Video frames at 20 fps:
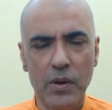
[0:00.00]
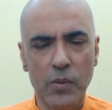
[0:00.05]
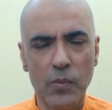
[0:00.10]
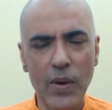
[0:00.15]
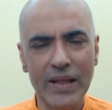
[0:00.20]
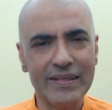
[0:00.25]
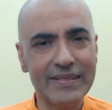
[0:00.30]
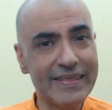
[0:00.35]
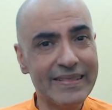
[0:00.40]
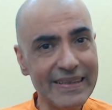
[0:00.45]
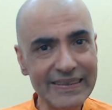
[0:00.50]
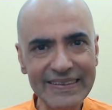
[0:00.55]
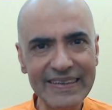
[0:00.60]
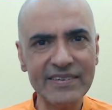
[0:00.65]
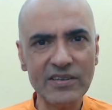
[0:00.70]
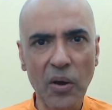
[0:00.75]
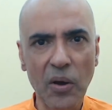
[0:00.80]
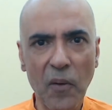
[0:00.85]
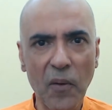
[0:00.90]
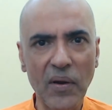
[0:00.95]
Well, this
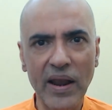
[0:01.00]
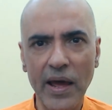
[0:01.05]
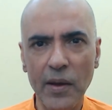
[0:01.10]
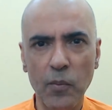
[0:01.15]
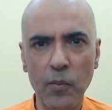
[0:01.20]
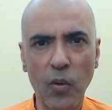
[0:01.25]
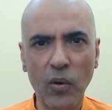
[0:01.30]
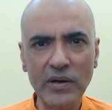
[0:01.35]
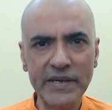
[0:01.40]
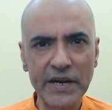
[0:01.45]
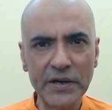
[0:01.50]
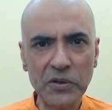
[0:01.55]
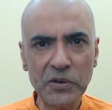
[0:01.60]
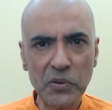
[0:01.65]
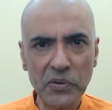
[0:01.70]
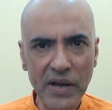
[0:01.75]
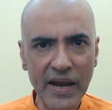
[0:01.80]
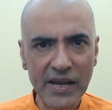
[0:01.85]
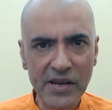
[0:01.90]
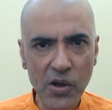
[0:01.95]
is all I wanted to
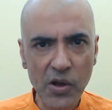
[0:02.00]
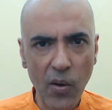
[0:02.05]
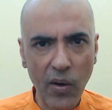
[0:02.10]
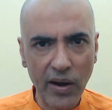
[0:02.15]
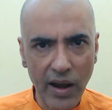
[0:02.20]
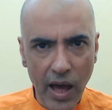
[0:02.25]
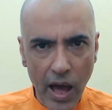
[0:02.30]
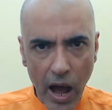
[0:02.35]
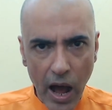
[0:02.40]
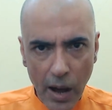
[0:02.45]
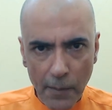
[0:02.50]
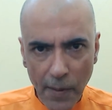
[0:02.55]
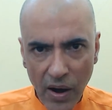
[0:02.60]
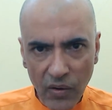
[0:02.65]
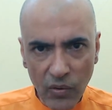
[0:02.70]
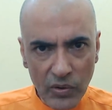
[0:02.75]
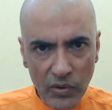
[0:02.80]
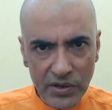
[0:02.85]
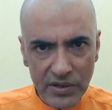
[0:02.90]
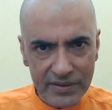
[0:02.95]
tell you all
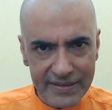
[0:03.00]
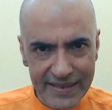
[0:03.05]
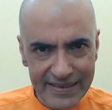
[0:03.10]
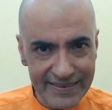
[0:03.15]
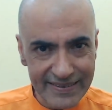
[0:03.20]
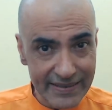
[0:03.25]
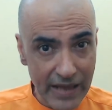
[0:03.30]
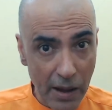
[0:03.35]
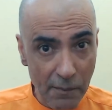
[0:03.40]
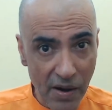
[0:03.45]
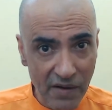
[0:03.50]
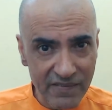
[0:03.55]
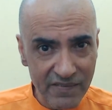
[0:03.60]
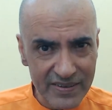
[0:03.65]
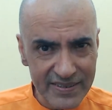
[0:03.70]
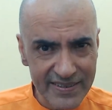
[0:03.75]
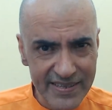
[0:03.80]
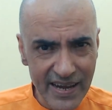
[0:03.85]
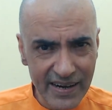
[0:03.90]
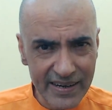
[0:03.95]
about this
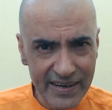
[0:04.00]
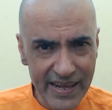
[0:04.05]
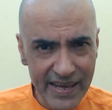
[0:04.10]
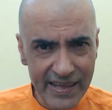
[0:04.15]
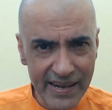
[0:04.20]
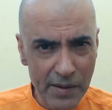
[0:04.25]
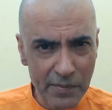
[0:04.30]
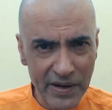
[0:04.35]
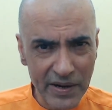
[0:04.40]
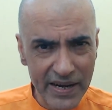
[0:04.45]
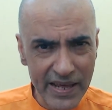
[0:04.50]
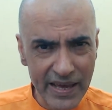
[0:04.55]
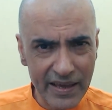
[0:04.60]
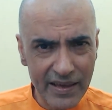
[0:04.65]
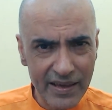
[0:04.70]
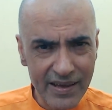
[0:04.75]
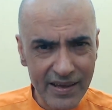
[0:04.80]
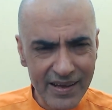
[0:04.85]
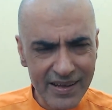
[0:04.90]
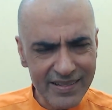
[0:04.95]
Amavasya Day
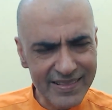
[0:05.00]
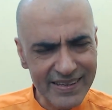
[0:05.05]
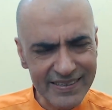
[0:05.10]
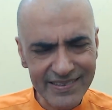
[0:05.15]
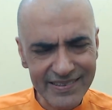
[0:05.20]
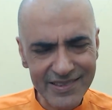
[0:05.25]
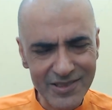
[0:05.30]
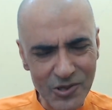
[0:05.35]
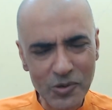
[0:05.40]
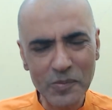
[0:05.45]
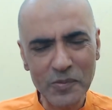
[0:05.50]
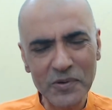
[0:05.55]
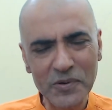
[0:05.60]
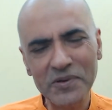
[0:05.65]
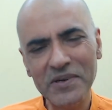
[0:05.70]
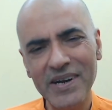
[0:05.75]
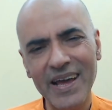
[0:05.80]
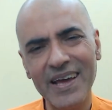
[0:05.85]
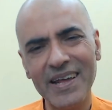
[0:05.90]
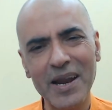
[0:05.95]
remedy, this New
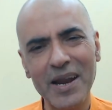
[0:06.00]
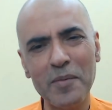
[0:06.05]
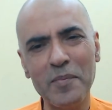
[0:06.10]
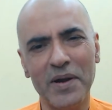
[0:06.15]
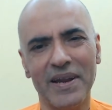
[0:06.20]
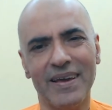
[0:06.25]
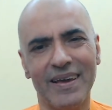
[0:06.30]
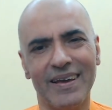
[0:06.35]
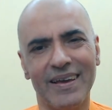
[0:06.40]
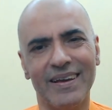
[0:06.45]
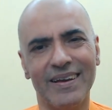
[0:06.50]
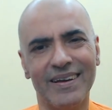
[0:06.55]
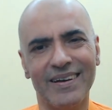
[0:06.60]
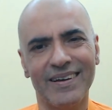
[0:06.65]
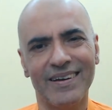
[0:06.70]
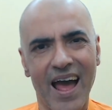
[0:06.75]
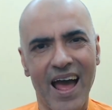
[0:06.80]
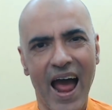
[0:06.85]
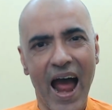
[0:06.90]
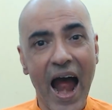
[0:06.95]
Moon Day remedy.
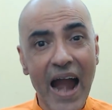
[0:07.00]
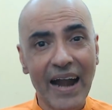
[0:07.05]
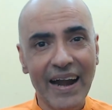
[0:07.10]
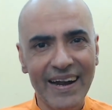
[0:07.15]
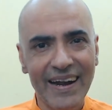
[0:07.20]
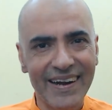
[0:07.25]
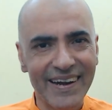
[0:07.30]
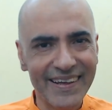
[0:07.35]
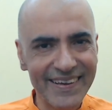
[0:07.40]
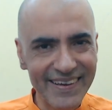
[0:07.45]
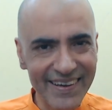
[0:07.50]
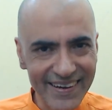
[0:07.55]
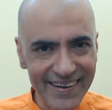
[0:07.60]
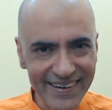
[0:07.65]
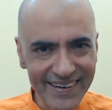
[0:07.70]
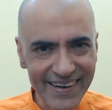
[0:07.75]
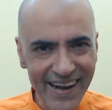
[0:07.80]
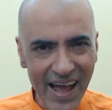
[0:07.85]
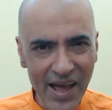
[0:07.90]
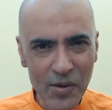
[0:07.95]
And
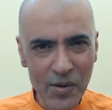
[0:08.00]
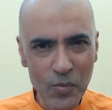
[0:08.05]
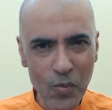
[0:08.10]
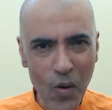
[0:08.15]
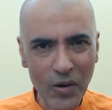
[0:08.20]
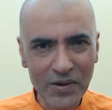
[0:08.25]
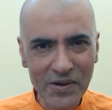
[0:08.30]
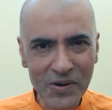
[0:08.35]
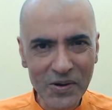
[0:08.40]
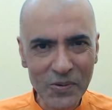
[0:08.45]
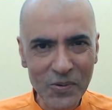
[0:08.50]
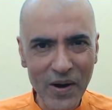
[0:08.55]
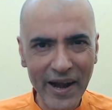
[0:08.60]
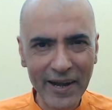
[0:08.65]
here I want to